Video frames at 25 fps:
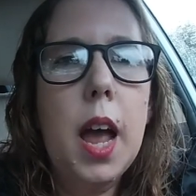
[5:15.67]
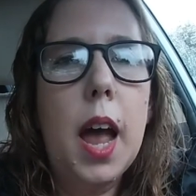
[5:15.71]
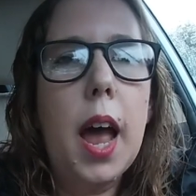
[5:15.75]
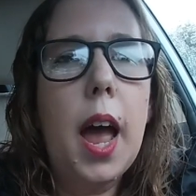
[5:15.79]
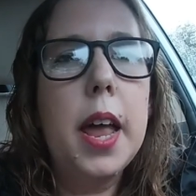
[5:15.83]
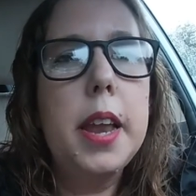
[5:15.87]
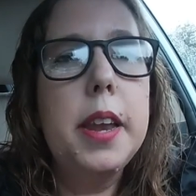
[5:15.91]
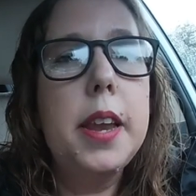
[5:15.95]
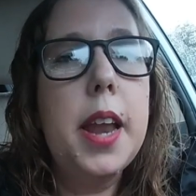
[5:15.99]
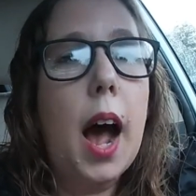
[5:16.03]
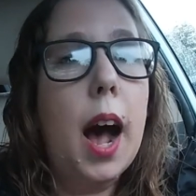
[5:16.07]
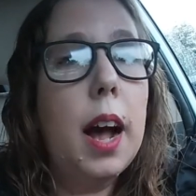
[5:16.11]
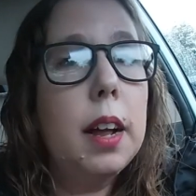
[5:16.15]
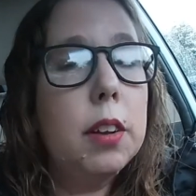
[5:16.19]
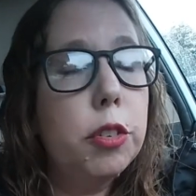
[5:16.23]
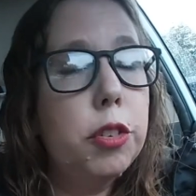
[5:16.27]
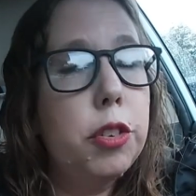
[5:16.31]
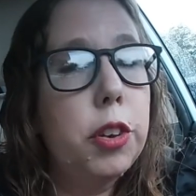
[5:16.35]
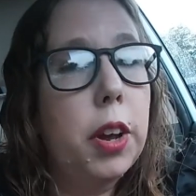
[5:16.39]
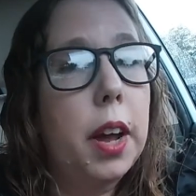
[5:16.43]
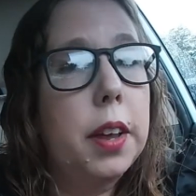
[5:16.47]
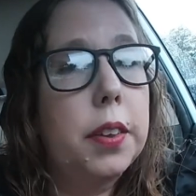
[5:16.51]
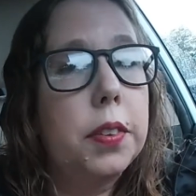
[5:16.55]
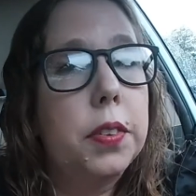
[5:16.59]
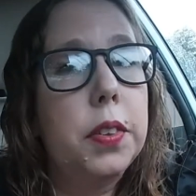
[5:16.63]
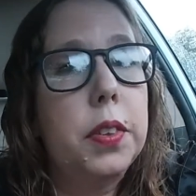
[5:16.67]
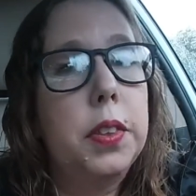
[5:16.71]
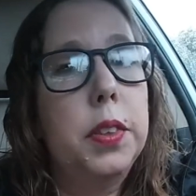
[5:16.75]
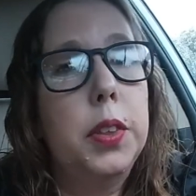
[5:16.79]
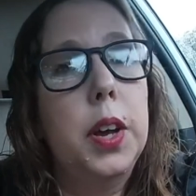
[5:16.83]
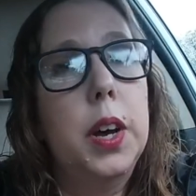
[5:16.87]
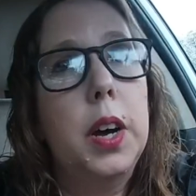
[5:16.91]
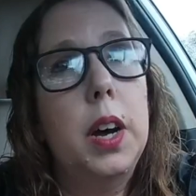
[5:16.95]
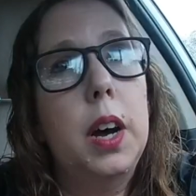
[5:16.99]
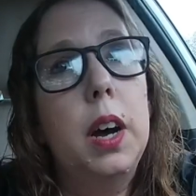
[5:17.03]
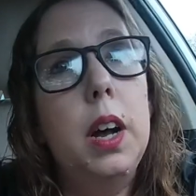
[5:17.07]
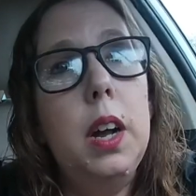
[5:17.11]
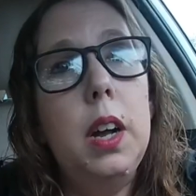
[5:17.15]
and not just
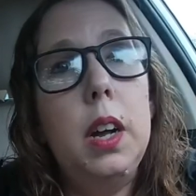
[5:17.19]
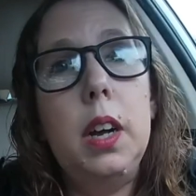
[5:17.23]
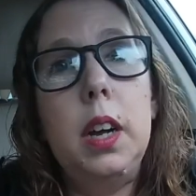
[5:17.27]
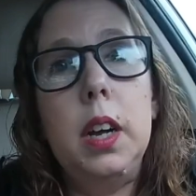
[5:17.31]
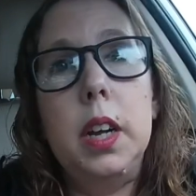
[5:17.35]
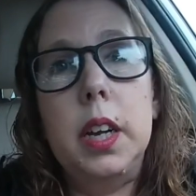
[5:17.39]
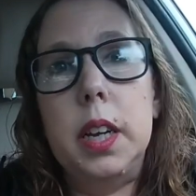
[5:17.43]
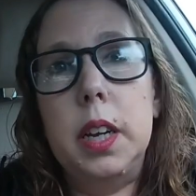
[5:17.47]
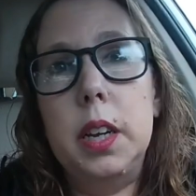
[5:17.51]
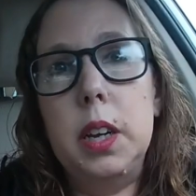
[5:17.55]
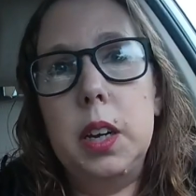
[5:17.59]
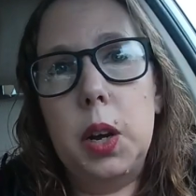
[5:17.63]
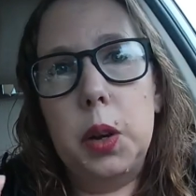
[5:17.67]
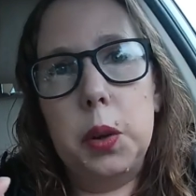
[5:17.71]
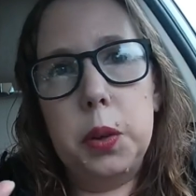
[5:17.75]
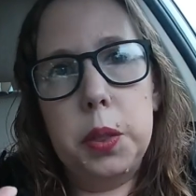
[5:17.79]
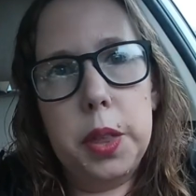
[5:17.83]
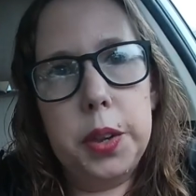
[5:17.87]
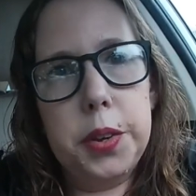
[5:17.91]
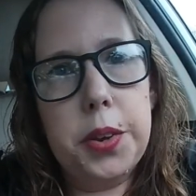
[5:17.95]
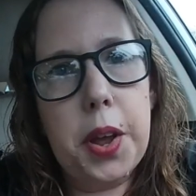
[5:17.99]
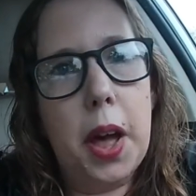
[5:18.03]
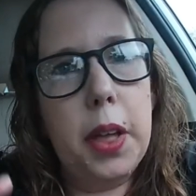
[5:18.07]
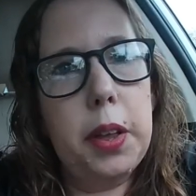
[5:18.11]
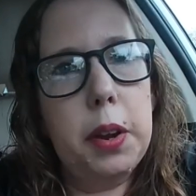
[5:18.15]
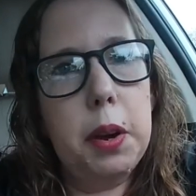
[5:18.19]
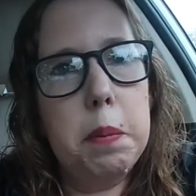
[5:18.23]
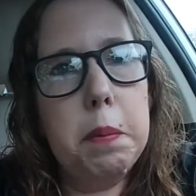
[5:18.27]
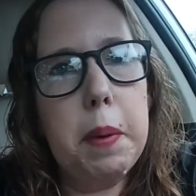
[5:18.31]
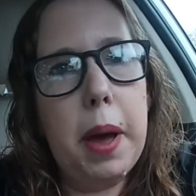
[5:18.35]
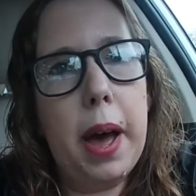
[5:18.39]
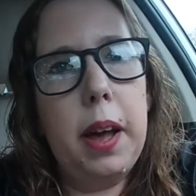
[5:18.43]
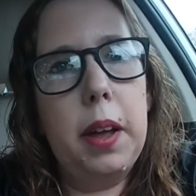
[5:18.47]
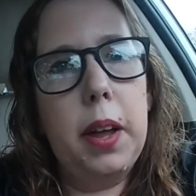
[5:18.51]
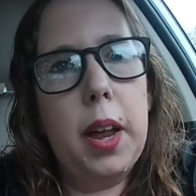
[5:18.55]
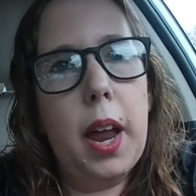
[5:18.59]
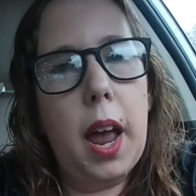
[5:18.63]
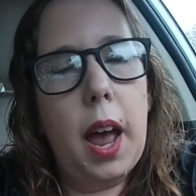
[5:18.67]
the, you know, the dollar
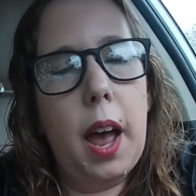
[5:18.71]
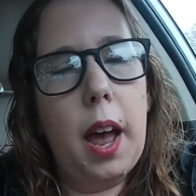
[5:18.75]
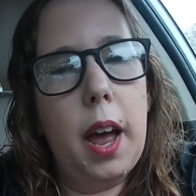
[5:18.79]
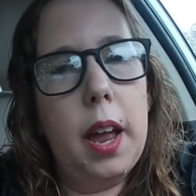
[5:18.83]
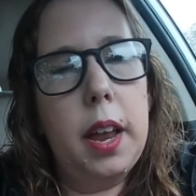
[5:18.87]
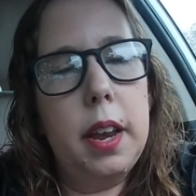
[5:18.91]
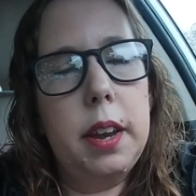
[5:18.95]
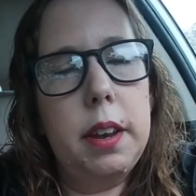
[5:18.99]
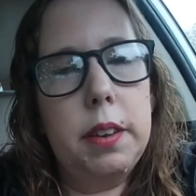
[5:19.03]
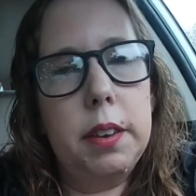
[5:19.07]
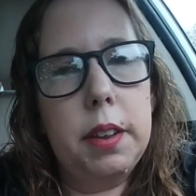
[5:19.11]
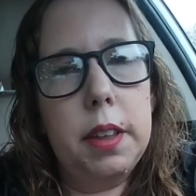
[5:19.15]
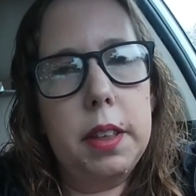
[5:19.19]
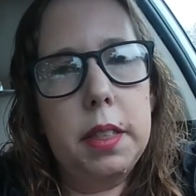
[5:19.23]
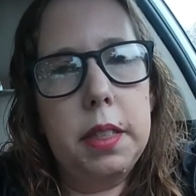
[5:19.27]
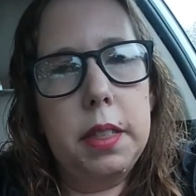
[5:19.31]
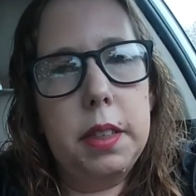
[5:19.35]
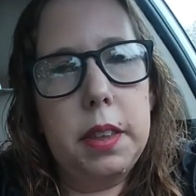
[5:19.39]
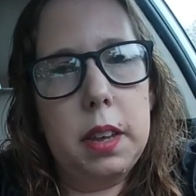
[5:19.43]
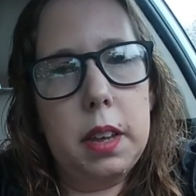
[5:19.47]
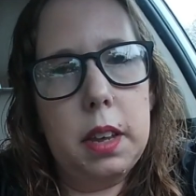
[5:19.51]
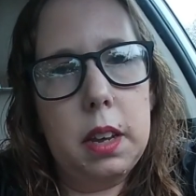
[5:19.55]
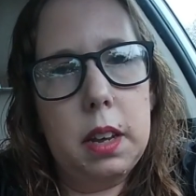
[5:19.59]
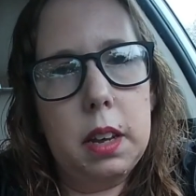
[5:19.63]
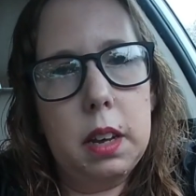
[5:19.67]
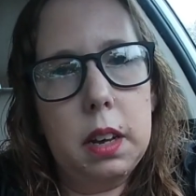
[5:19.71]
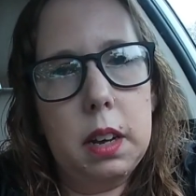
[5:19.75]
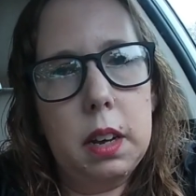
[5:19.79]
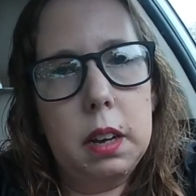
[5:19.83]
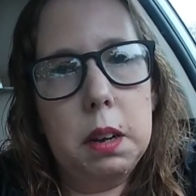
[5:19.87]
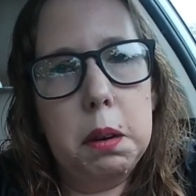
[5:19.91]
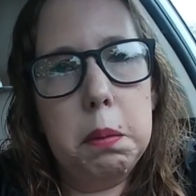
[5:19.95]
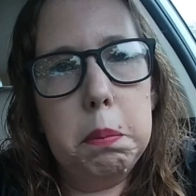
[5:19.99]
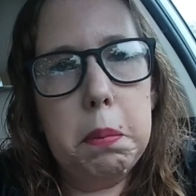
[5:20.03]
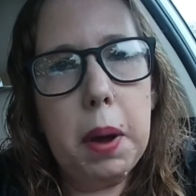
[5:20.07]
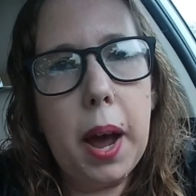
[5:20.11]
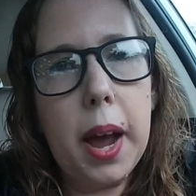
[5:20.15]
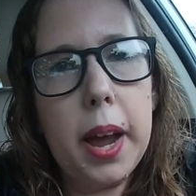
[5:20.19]
amount and the
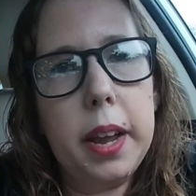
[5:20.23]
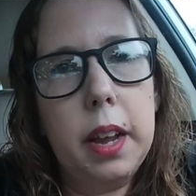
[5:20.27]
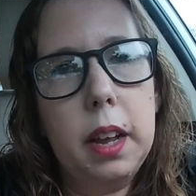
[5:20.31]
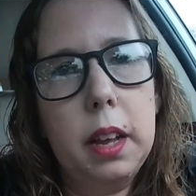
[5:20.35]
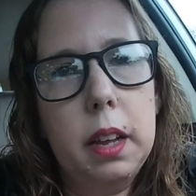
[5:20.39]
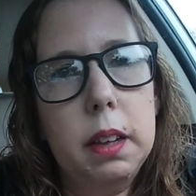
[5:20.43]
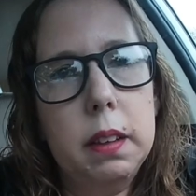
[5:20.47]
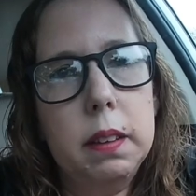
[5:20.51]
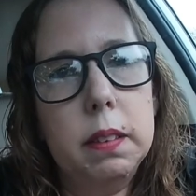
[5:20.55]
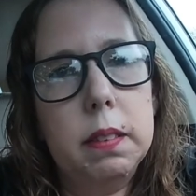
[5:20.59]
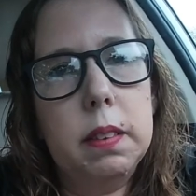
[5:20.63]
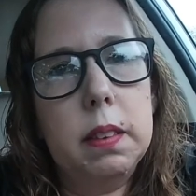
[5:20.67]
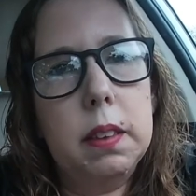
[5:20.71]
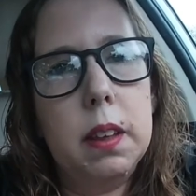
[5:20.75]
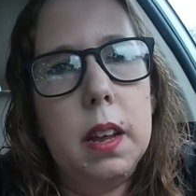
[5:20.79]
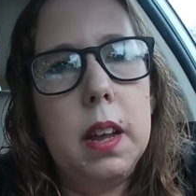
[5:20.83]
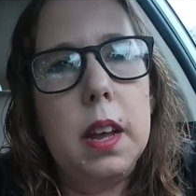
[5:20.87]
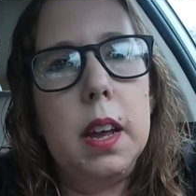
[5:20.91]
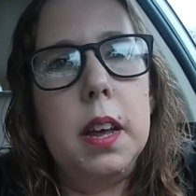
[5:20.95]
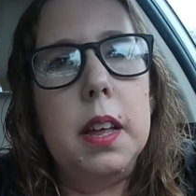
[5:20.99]
miles,